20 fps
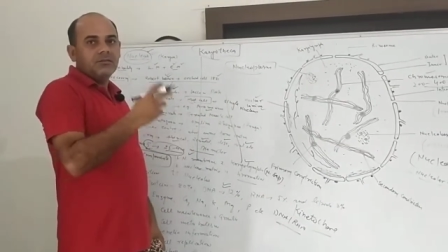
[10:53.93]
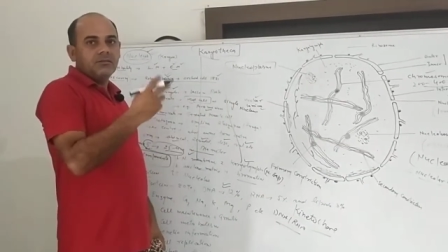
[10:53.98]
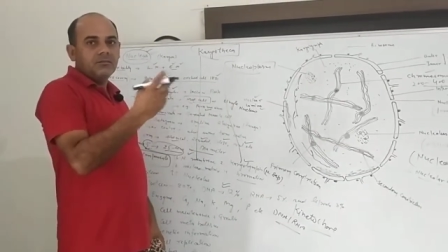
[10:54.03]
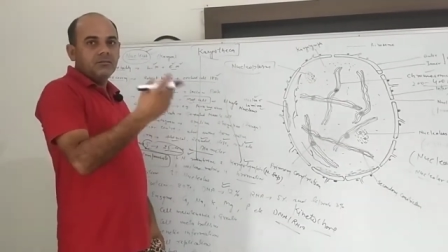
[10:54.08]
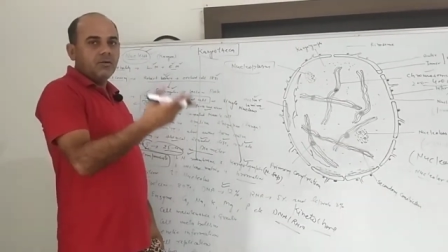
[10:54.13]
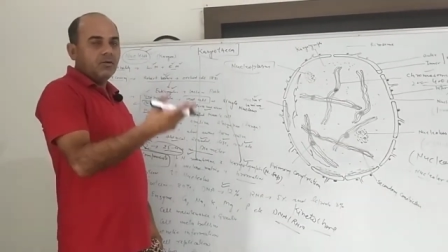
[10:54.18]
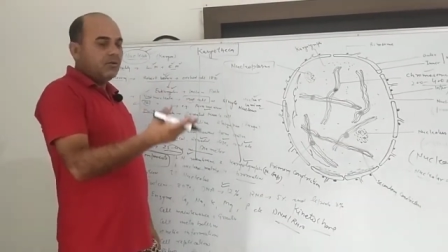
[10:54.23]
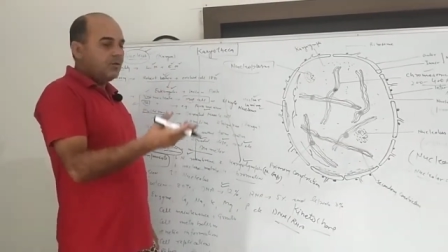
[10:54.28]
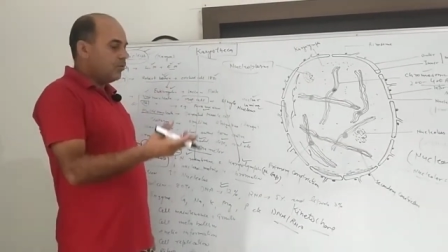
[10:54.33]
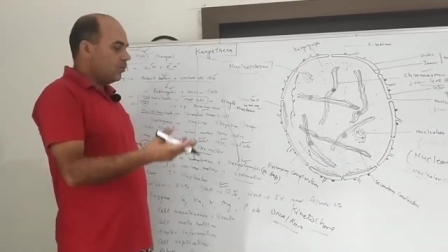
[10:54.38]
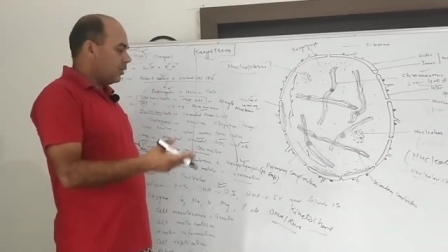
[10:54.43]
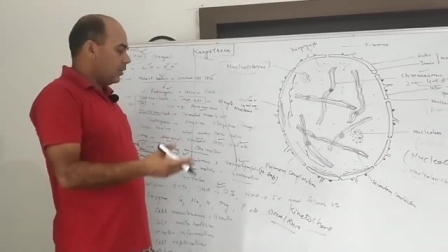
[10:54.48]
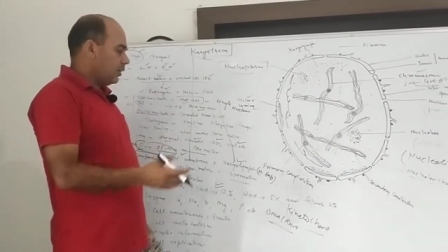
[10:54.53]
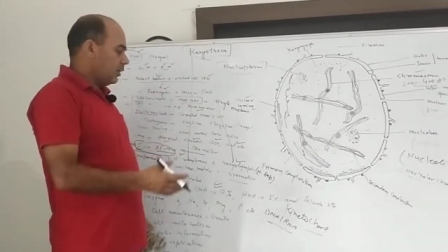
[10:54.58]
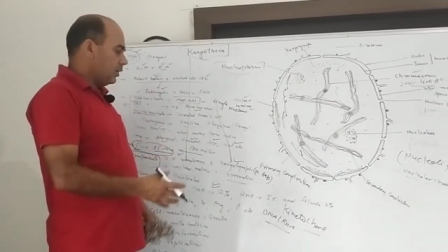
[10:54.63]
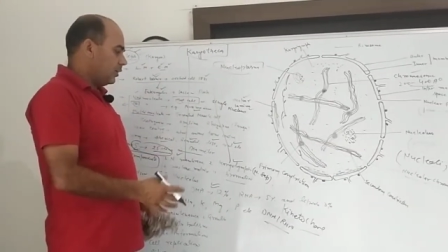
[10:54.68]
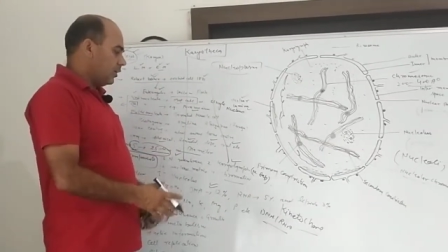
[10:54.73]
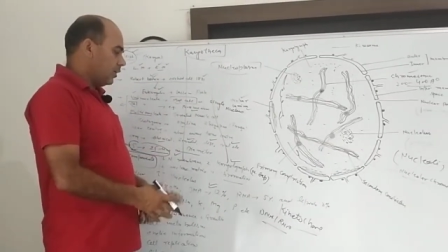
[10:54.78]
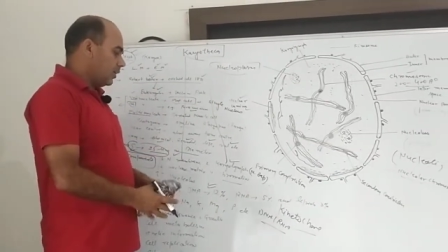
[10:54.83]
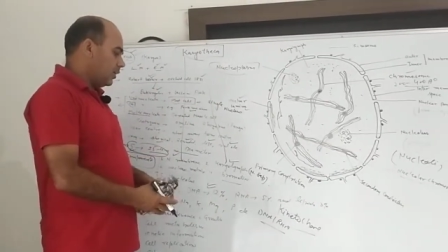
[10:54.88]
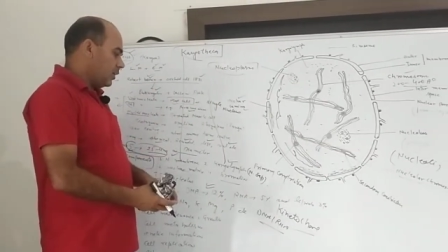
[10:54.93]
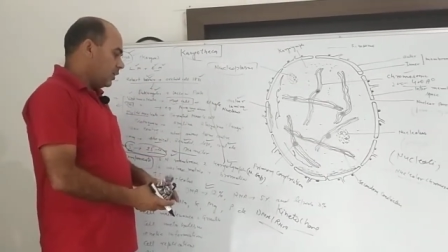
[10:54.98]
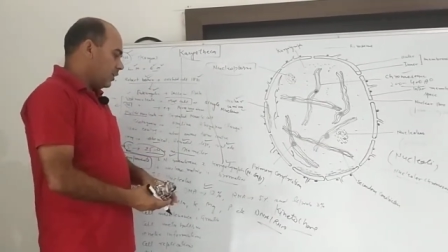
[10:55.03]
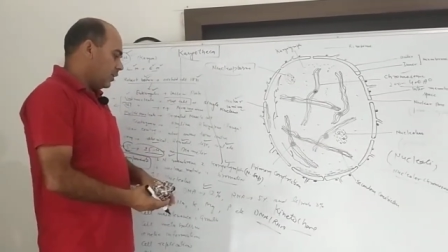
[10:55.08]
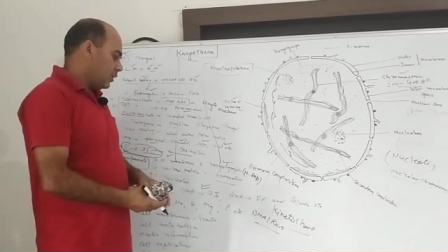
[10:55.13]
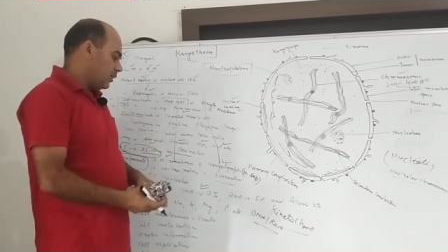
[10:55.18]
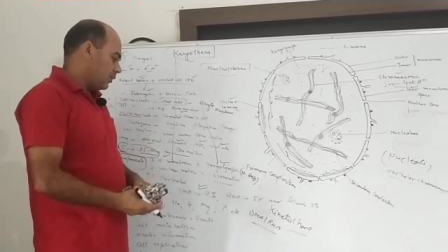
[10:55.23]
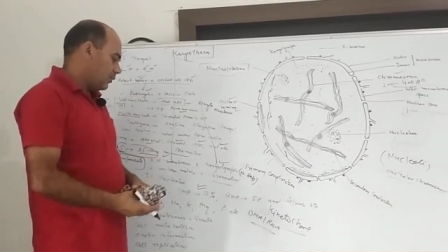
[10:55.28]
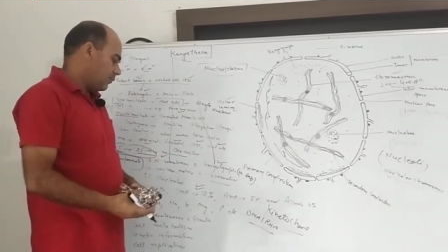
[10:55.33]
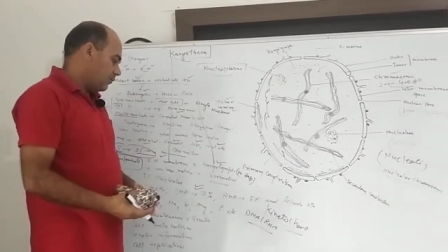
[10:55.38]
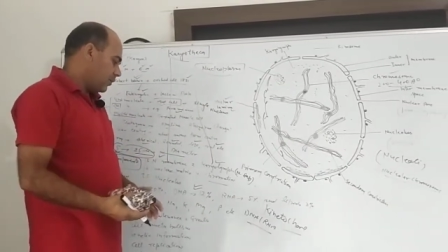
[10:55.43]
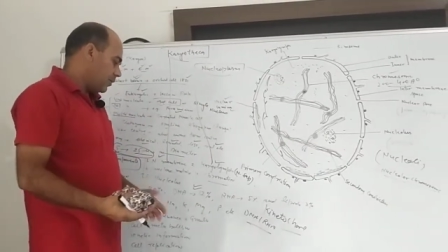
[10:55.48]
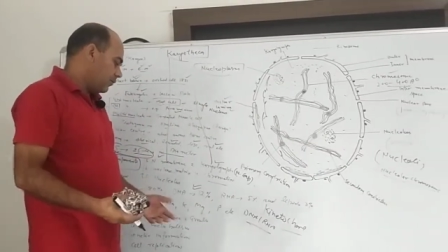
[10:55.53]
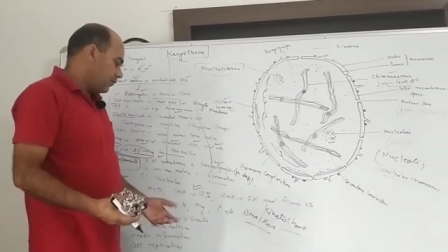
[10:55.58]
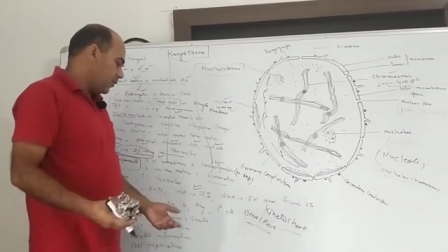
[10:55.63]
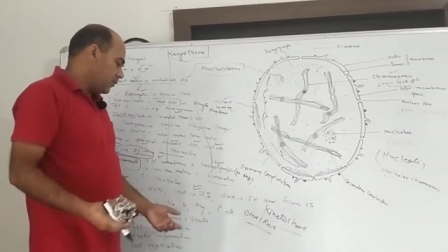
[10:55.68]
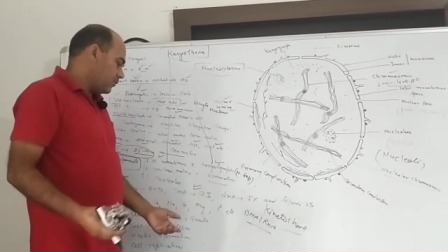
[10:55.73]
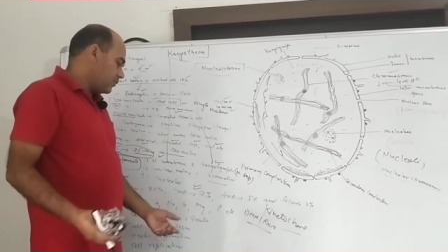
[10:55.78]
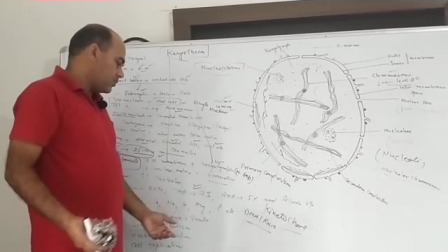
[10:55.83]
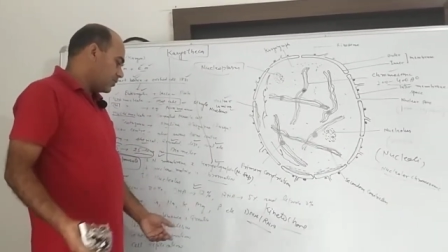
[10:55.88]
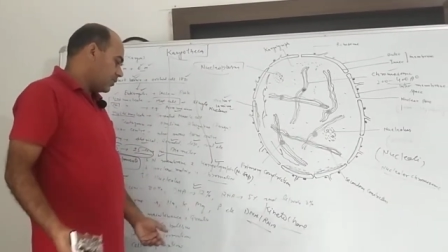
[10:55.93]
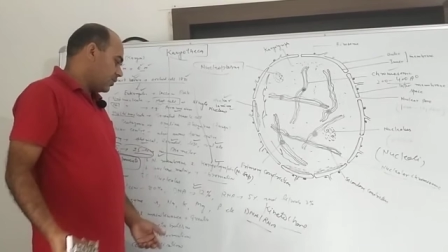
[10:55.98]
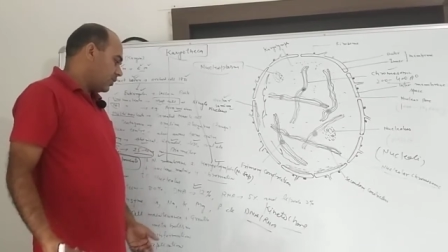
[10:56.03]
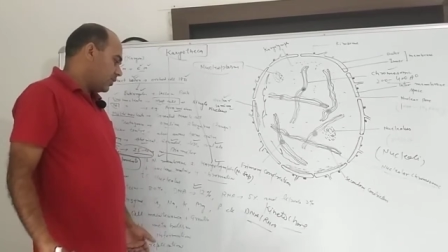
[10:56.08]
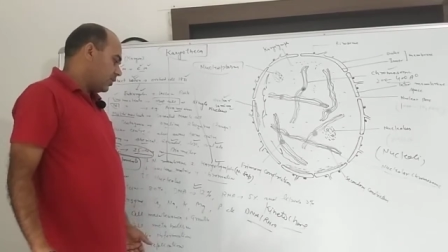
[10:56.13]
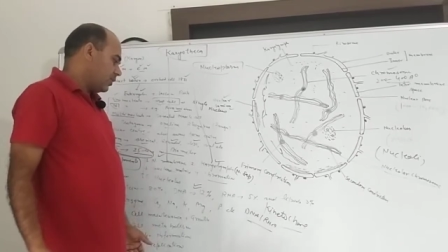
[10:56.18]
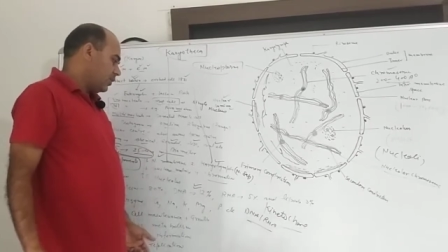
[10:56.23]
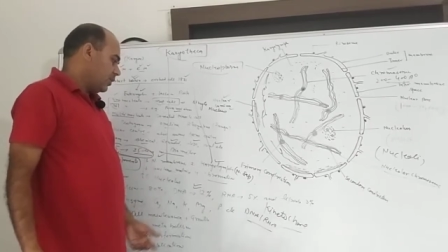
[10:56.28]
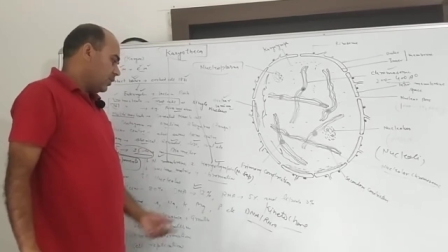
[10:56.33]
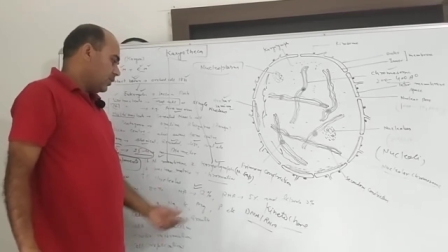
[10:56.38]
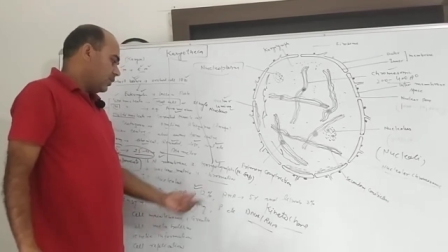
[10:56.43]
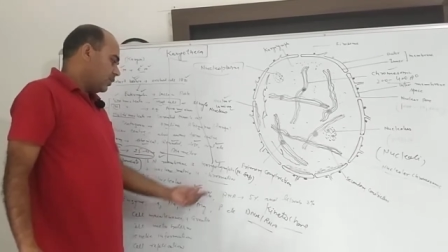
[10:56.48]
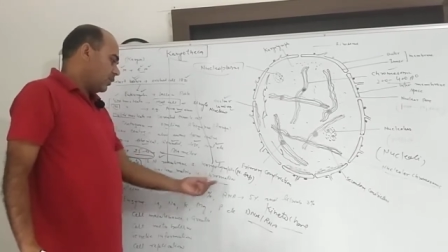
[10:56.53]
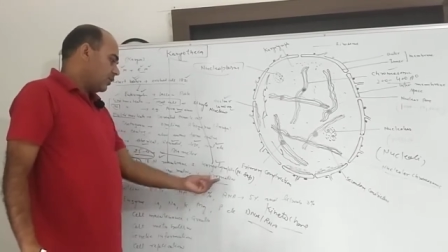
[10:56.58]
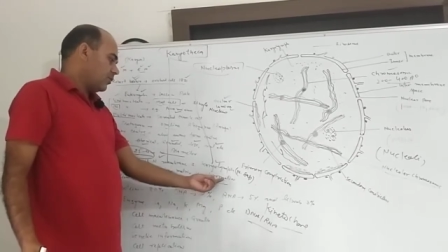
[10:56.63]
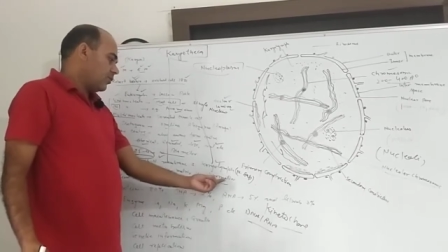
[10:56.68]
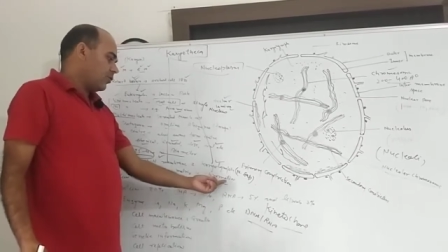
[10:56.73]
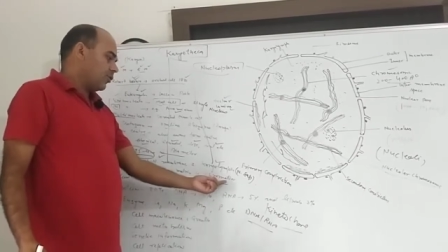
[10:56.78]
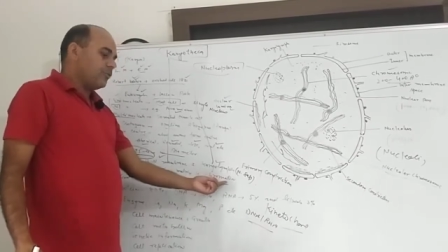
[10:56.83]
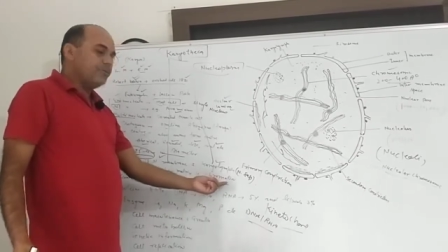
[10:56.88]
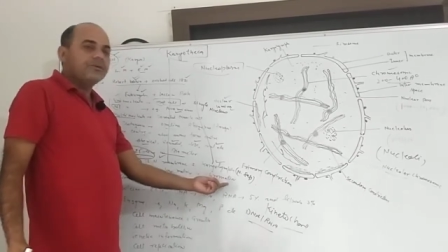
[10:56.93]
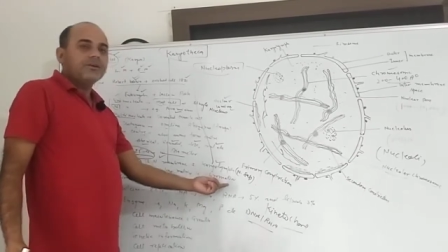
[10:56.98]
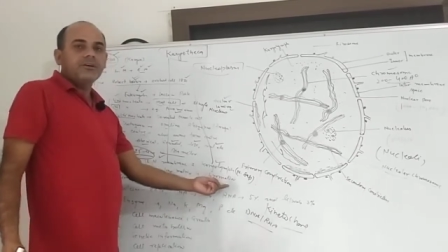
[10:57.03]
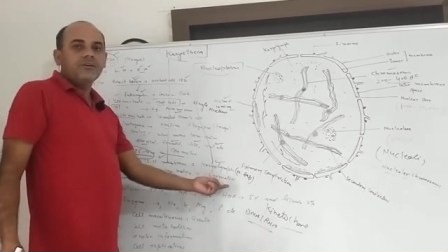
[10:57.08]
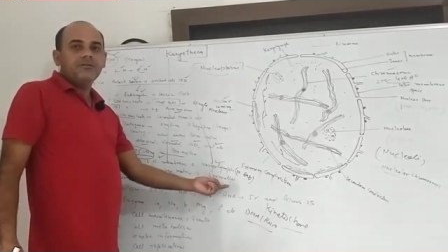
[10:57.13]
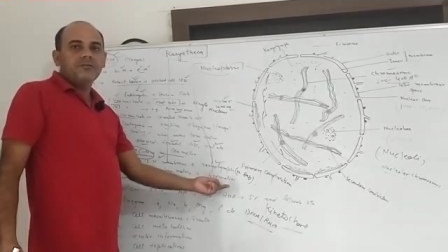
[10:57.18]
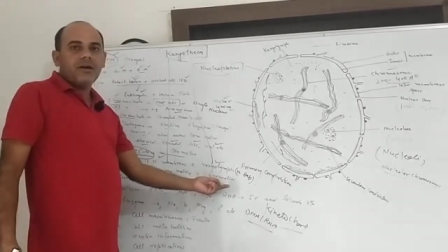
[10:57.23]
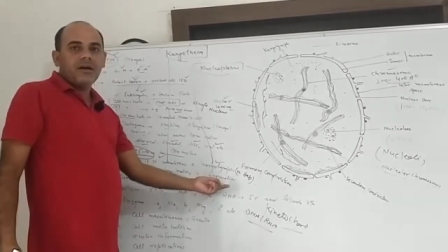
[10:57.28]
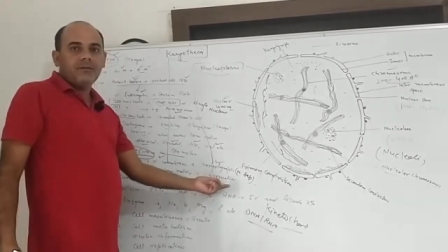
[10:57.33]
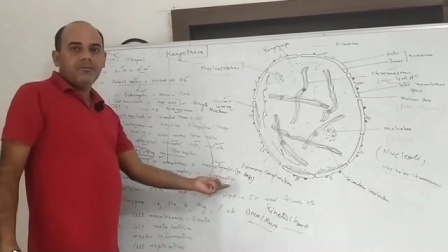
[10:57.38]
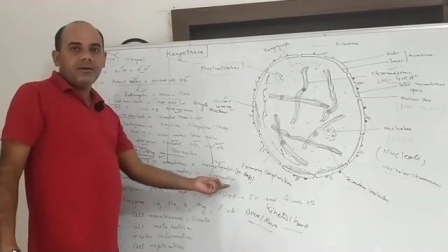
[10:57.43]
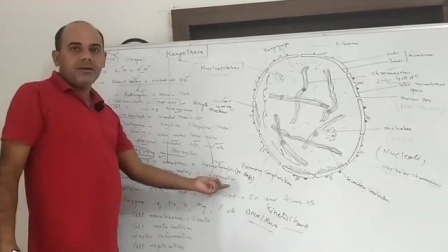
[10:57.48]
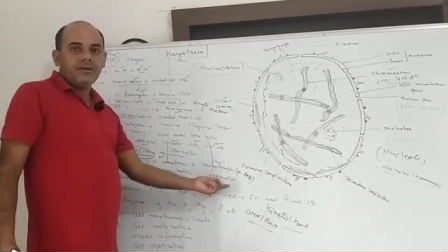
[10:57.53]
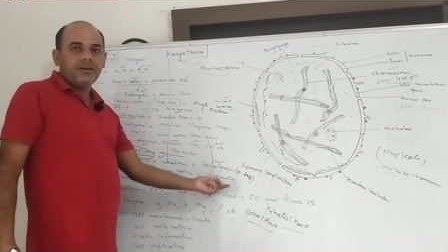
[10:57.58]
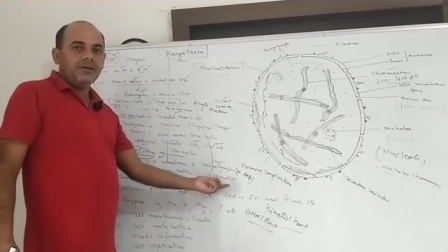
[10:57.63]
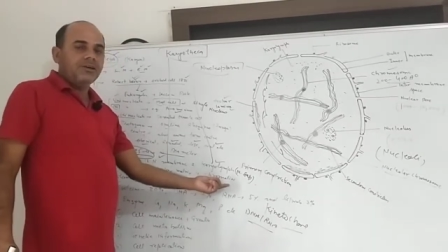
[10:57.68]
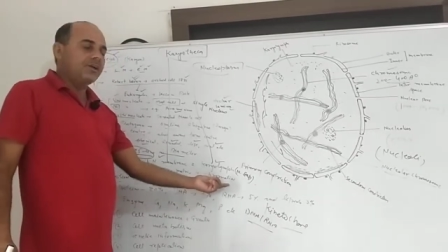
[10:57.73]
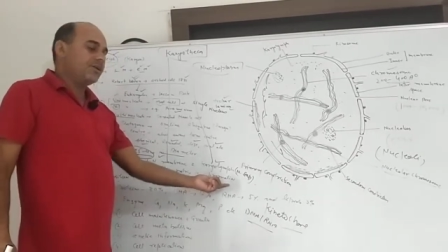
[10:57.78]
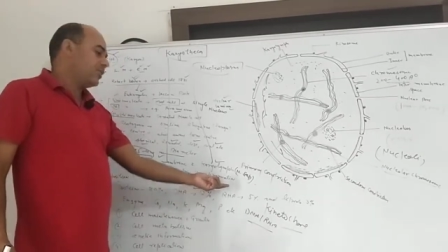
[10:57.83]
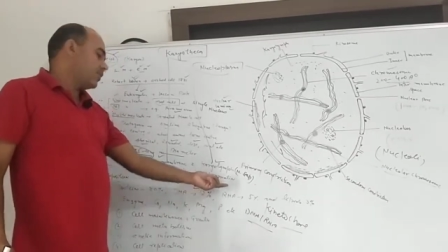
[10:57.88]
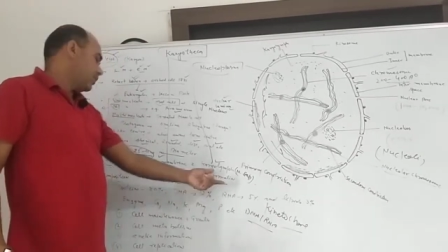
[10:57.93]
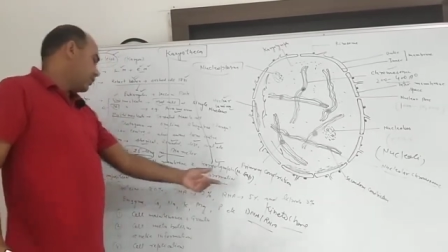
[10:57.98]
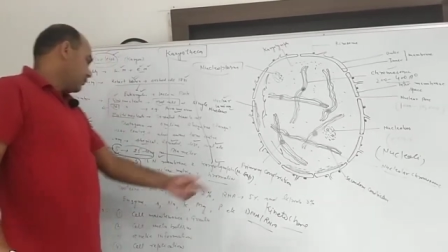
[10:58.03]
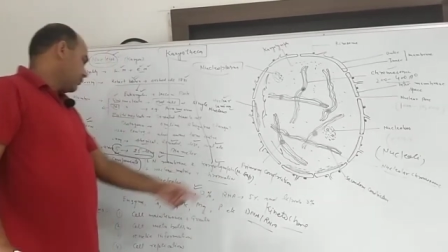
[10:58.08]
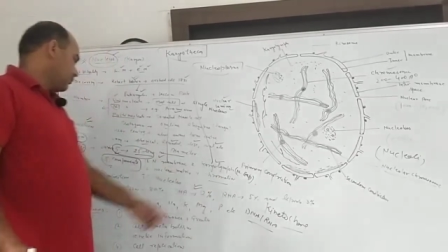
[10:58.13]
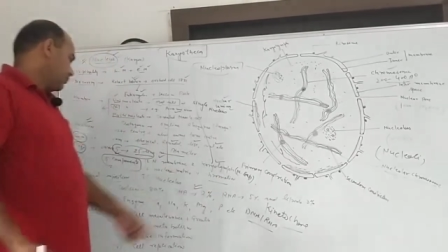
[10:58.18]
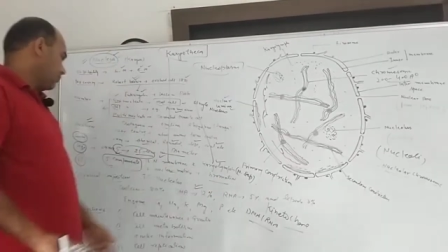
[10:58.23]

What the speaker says: more in detail when we study the chromatin fiber in detail.